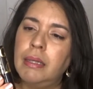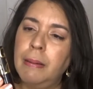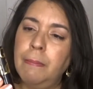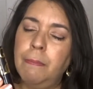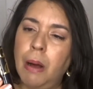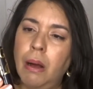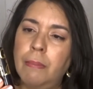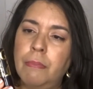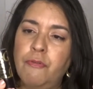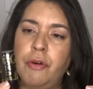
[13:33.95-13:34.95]
lip
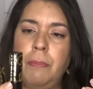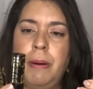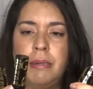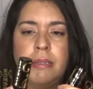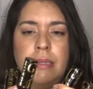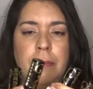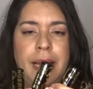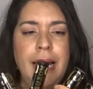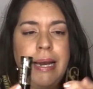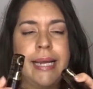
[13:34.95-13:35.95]
balm from Buxom,
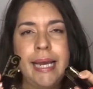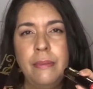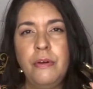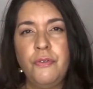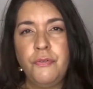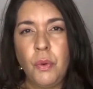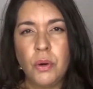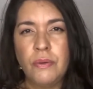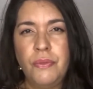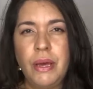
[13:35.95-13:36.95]
and it came with
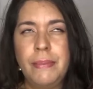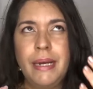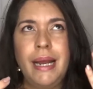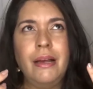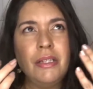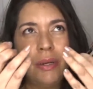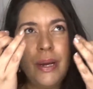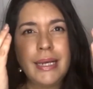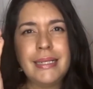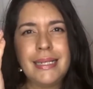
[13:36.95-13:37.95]
4 of them, and it also
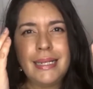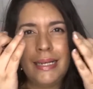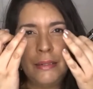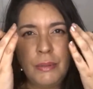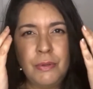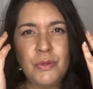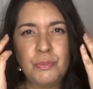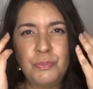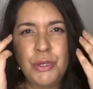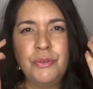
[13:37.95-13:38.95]
had the
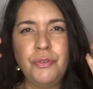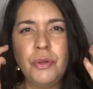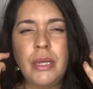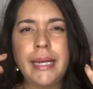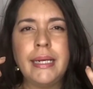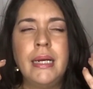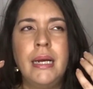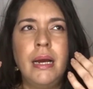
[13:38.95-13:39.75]
most beautiful like